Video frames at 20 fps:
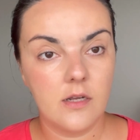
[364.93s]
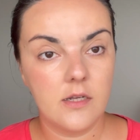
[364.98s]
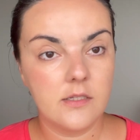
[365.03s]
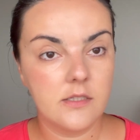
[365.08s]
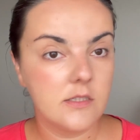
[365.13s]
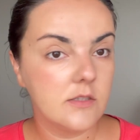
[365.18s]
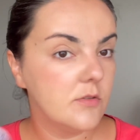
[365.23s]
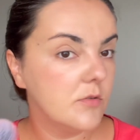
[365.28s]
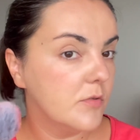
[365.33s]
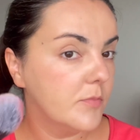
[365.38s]

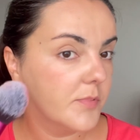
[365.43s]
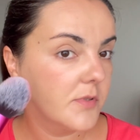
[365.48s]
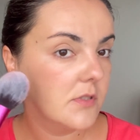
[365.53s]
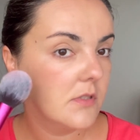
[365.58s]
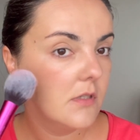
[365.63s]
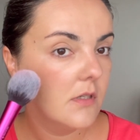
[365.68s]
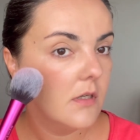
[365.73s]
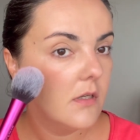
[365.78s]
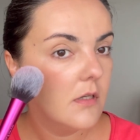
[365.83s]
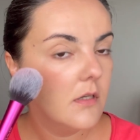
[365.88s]
any dupes.
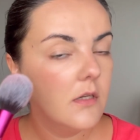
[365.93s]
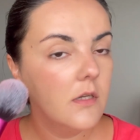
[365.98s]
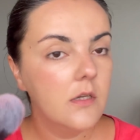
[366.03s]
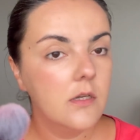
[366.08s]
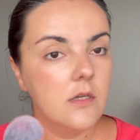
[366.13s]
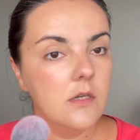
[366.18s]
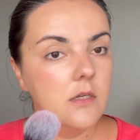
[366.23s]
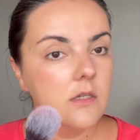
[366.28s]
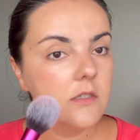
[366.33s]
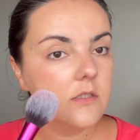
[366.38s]

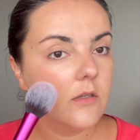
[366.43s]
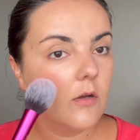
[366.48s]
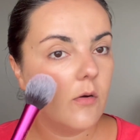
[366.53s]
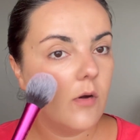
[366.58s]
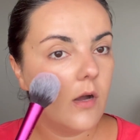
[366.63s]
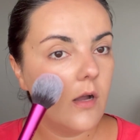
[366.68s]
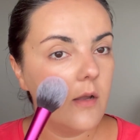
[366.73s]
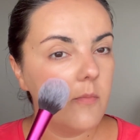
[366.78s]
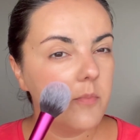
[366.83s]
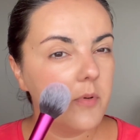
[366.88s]
So
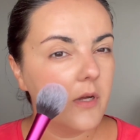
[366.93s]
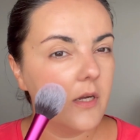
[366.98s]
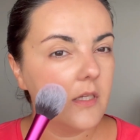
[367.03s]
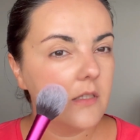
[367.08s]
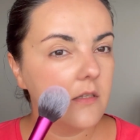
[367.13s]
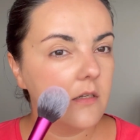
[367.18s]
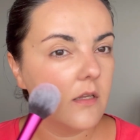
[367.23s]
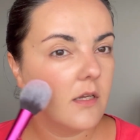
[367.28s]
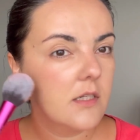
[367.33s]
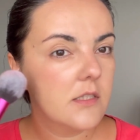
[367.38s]
I
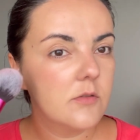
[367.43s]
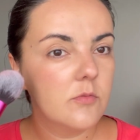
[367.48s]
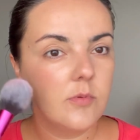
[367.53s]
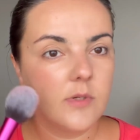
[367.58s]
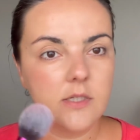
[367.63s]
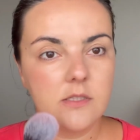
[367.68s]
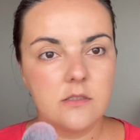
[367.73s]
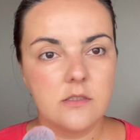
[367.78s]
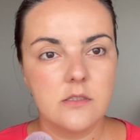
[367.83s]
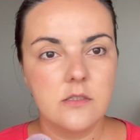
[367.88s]
applied
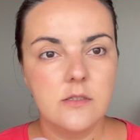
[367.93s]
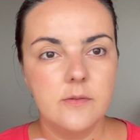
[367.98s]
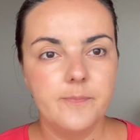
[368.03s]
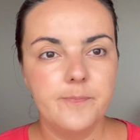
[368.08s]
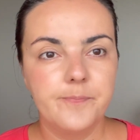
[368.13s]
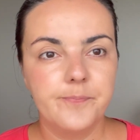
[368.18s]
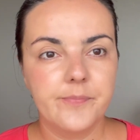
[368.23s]
lightweighted.